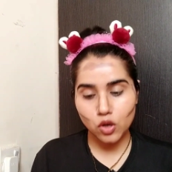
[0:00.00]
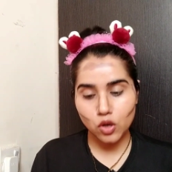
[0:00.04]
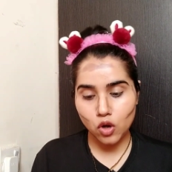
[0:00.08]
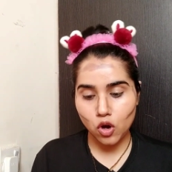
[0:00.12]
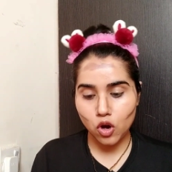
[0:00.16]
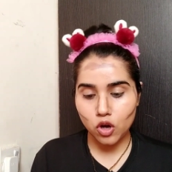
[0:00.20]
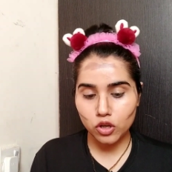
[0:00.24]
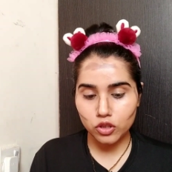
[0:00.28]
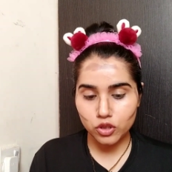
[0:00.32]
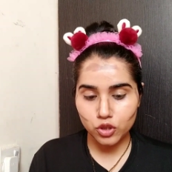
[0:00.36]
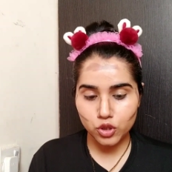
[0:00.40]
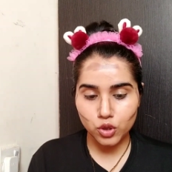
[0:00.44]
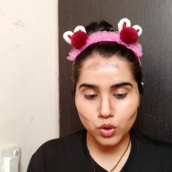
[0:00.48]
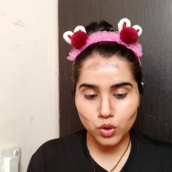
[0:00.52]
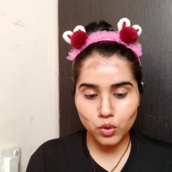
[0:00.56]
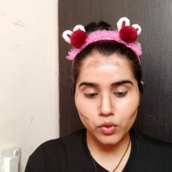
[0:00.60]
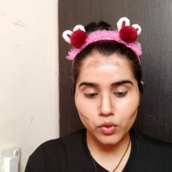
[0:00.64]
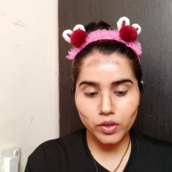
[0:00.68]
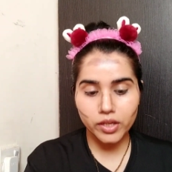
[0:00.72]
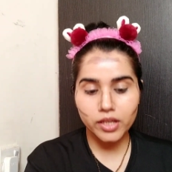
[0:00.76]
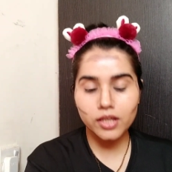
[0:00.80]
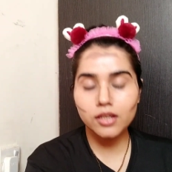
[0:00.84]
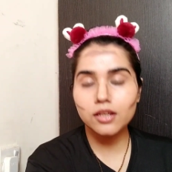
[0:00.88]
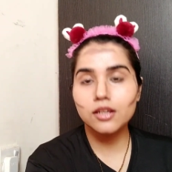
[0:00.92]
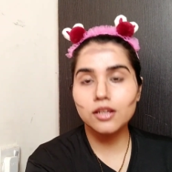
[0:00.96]

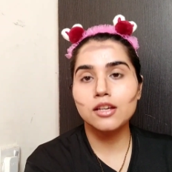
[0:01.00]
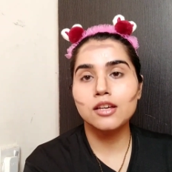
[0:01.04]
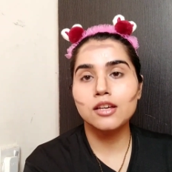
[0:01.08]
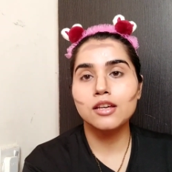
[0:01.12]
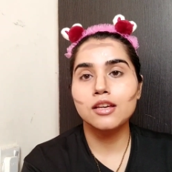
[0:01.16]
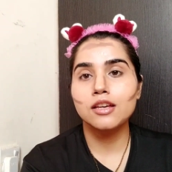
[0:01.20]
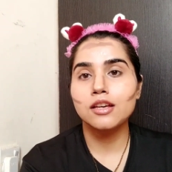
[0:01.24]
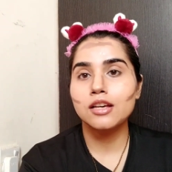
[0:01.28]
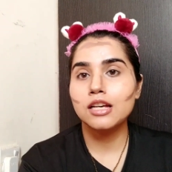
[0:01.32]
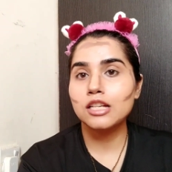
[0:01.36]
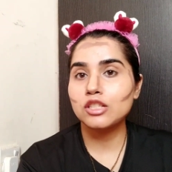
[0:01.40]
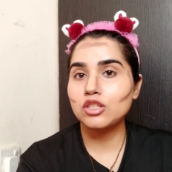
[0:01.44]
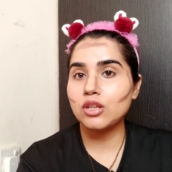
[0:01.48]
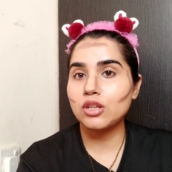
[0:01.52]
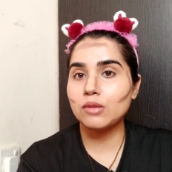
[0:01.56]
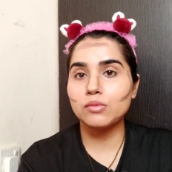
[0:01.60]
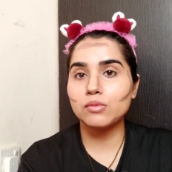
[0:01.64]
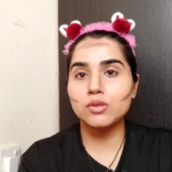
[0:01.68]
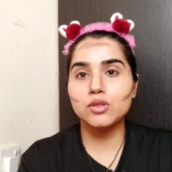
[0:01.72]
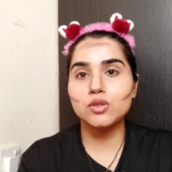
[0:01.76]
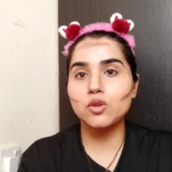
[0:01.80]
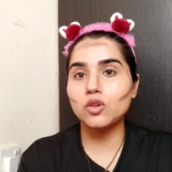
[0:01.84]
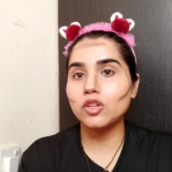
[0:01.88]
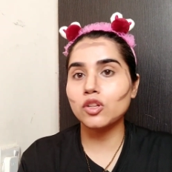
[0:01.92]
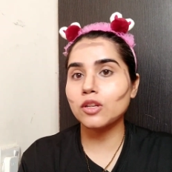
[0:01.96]
Contouring. So I'm
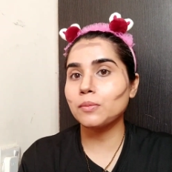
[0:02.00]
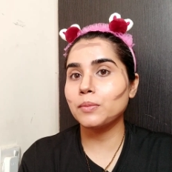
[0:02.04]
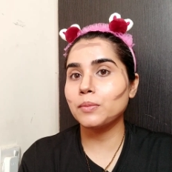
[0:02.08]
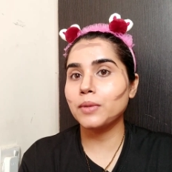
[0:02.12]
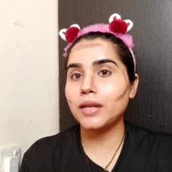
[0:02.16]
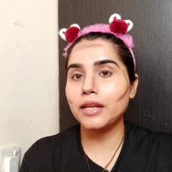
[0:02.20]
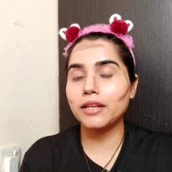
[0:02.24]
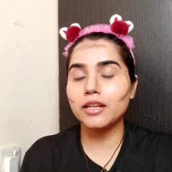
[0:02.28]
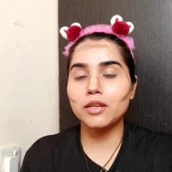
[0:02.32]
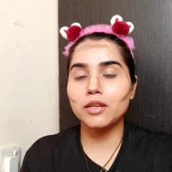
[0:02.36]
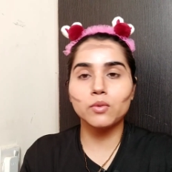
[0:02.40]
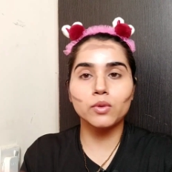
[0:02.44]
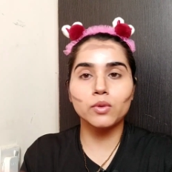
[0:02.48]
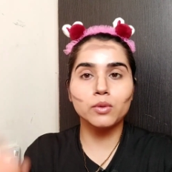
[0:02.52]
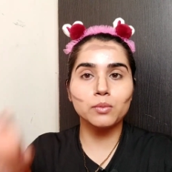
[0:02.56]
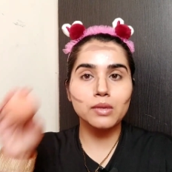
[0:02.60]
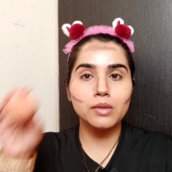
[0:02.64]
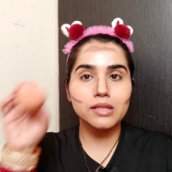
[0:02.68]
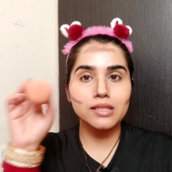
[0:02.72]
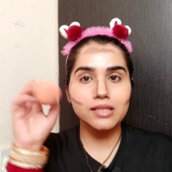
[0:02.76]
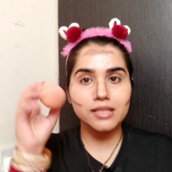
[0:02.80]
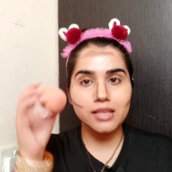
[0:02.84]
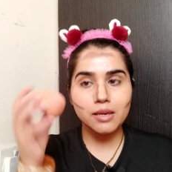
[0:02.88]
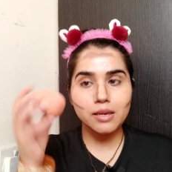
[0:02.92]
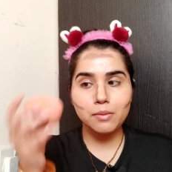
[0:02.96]
just gonna blend it with my
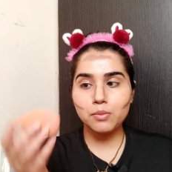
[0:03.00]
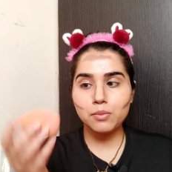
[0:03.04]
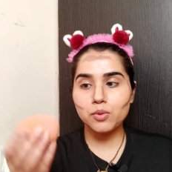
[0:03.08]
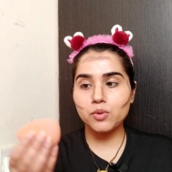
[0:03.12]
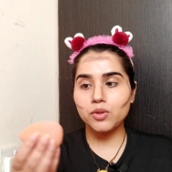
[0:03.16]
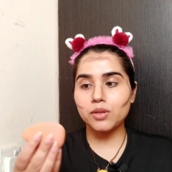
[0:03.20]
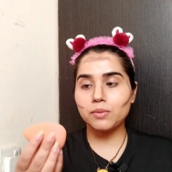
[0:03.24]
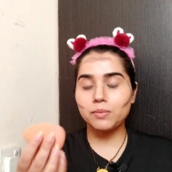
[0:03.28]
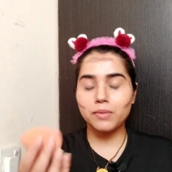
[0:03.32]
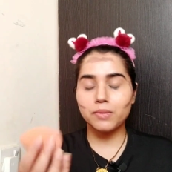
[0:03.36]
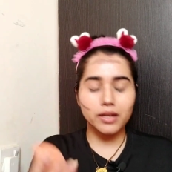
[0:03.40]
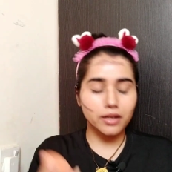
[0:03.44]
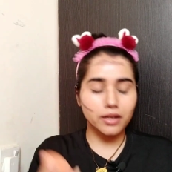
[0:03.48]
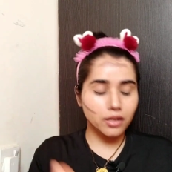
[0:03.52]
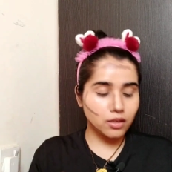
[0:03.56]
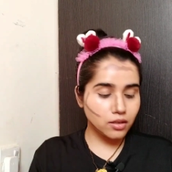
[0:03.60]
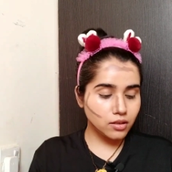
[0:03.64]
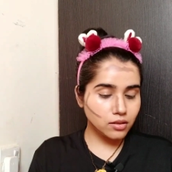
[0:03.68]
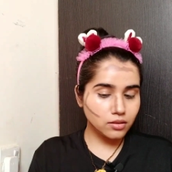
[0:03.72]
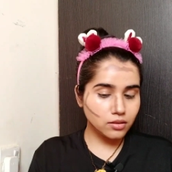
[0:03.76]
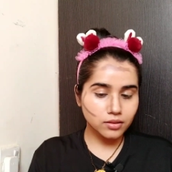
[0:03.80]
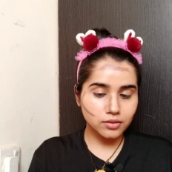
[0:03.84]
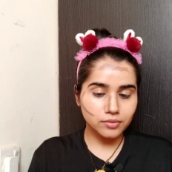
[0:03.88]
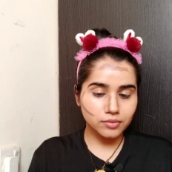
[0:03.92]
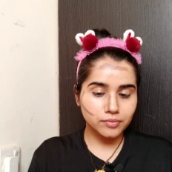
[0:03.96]
same beauty blender.